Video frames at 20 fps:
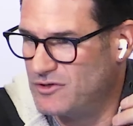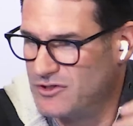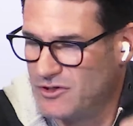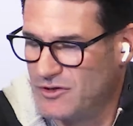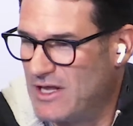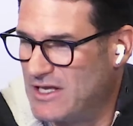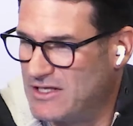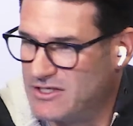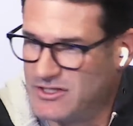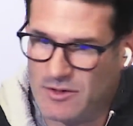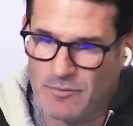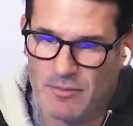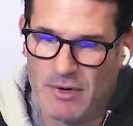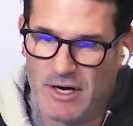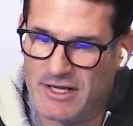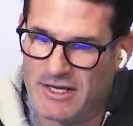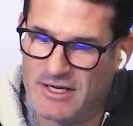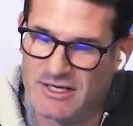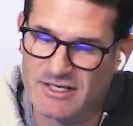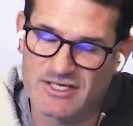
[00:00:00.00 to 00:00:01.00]
so that
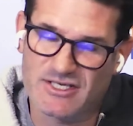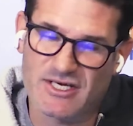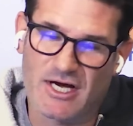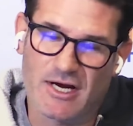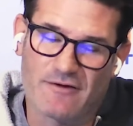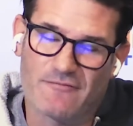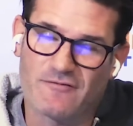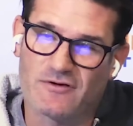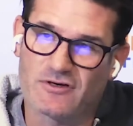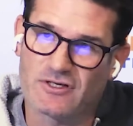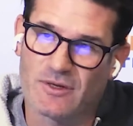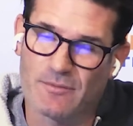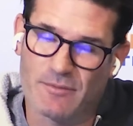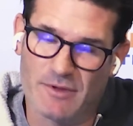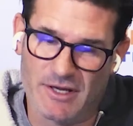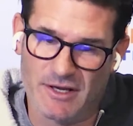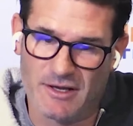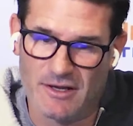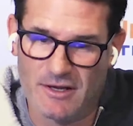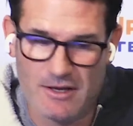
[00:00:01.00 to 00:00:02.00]
somebody can sign up for
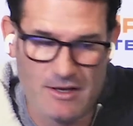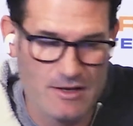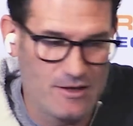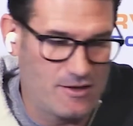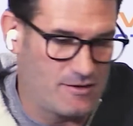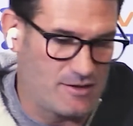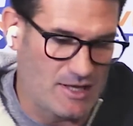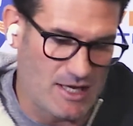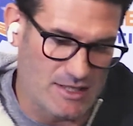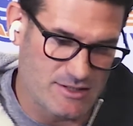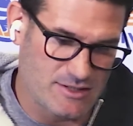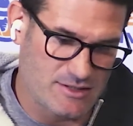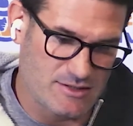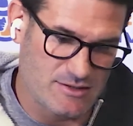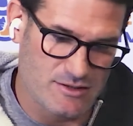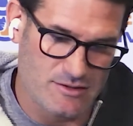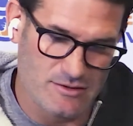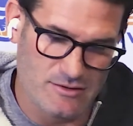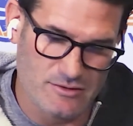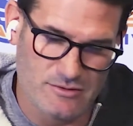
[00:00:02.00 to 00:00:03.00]
something that's
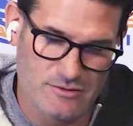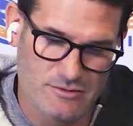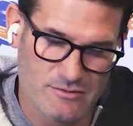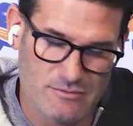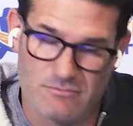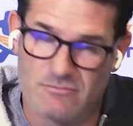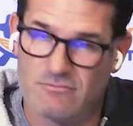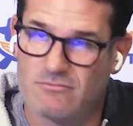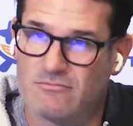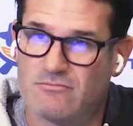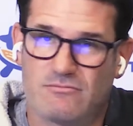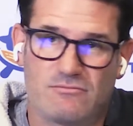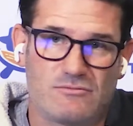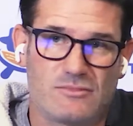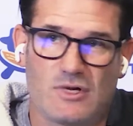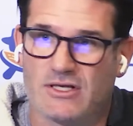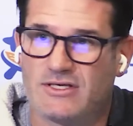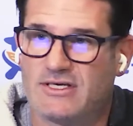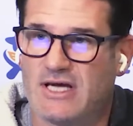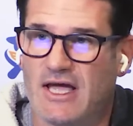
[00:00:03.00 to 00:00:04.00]

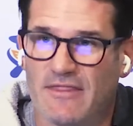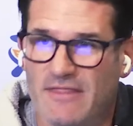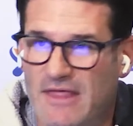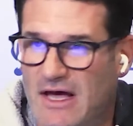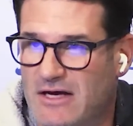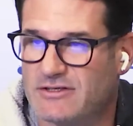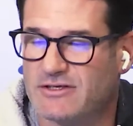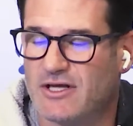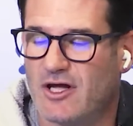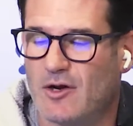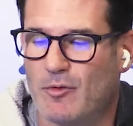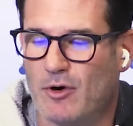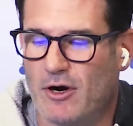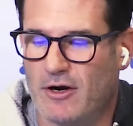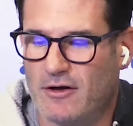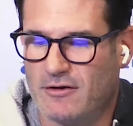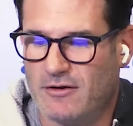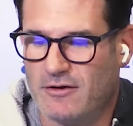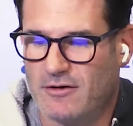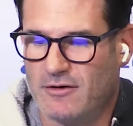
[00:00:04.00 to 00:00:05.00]
a $10,000
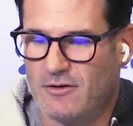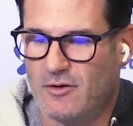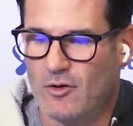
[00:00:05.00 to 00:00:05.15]
product?